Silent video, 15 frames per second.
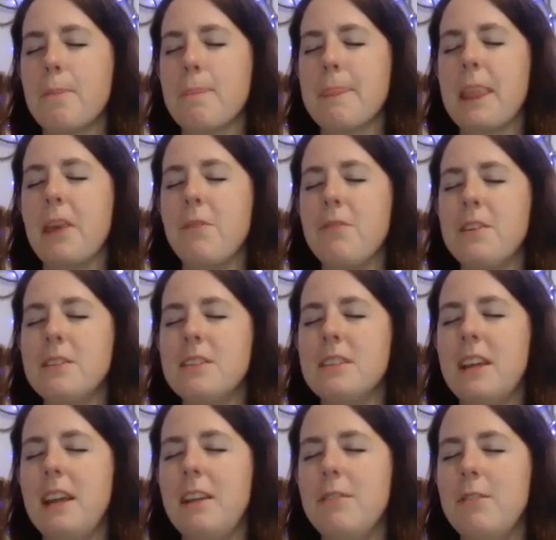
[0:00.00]
You feel
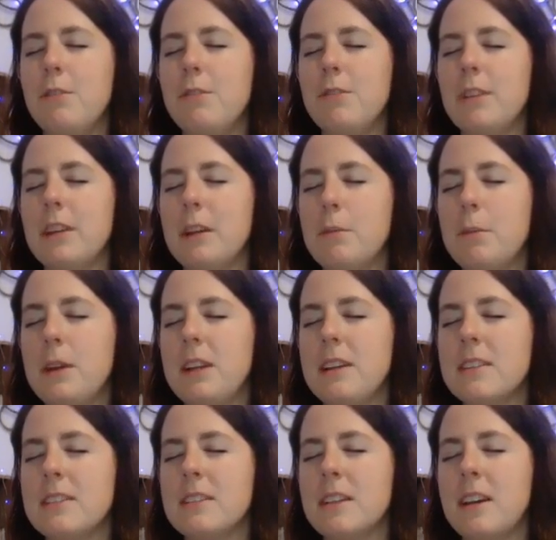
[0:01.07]
safe, you feel at
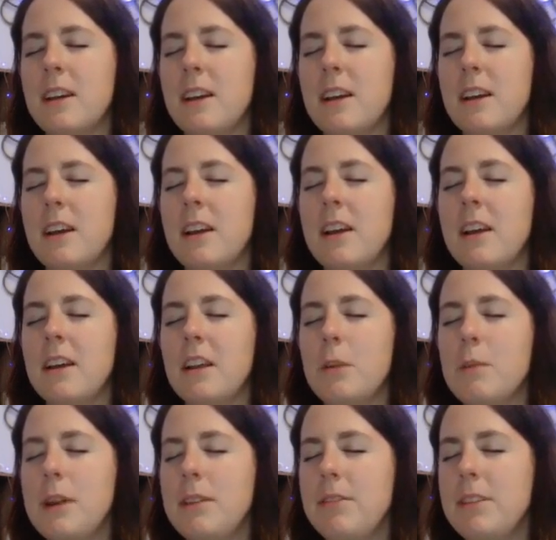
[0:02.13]
peace. You
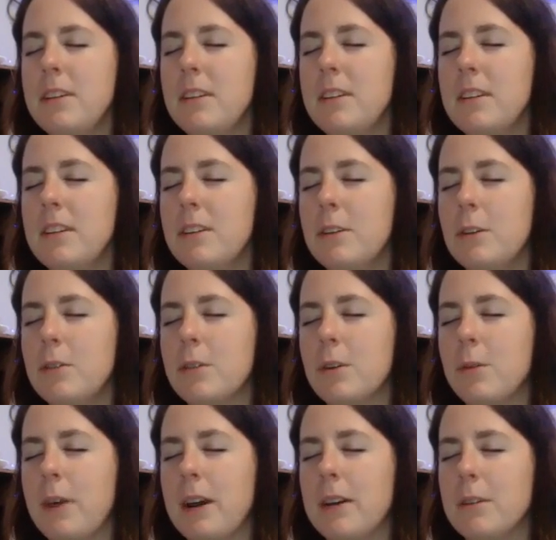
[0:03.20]
might feel a little
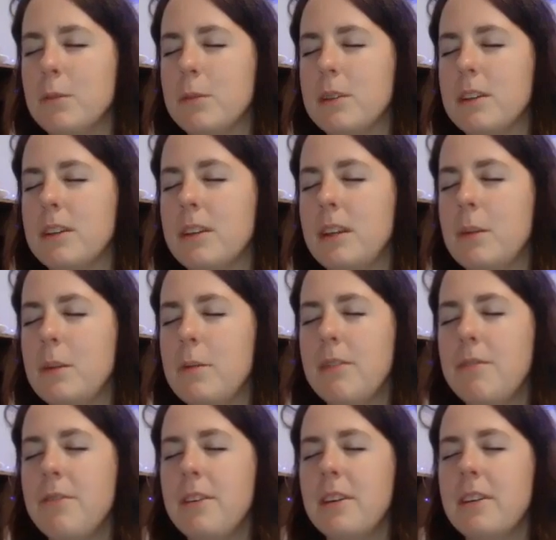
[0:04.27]
overwhelmed. You
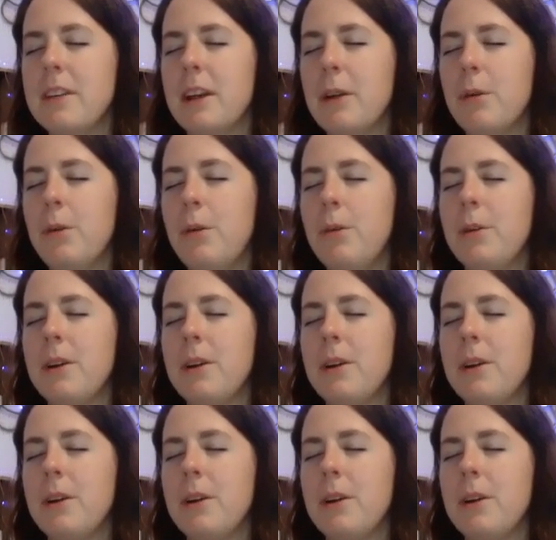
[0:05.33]
might feel like, whew,